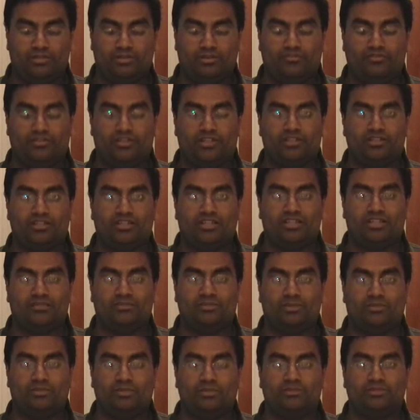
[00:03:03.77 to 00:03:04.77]
Don't forget to log on
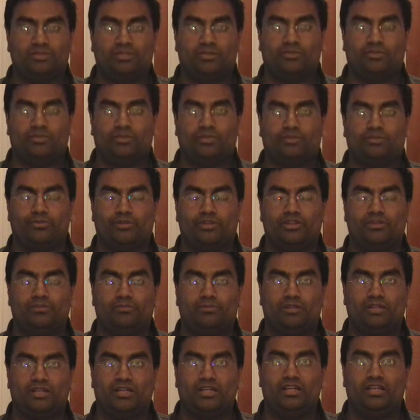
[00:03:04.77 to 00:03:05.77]
my website where you can read the
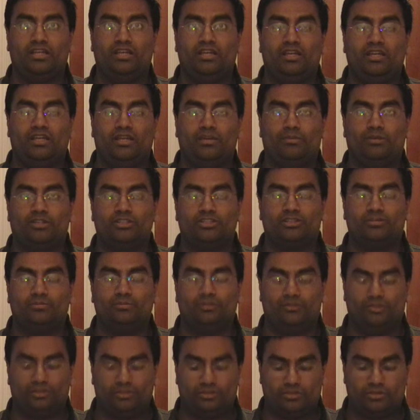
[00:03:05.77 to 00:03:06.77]
plot and watch the
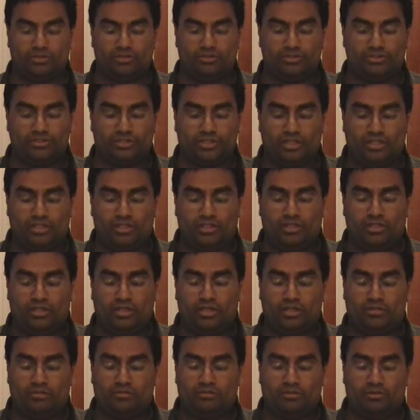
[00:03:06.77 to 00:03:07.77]
movie trailers
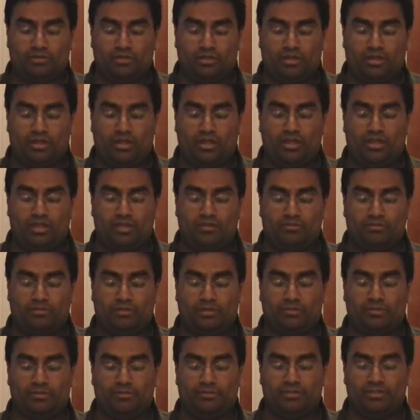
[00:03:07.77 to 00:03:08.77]
and
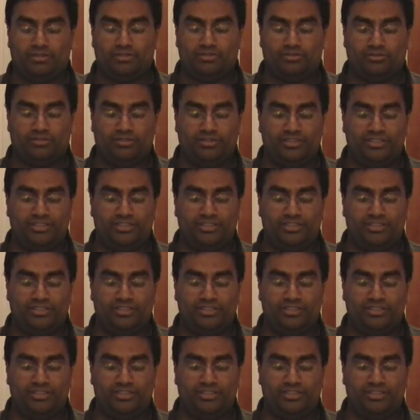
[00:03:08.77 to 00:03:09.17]
play my puzzle.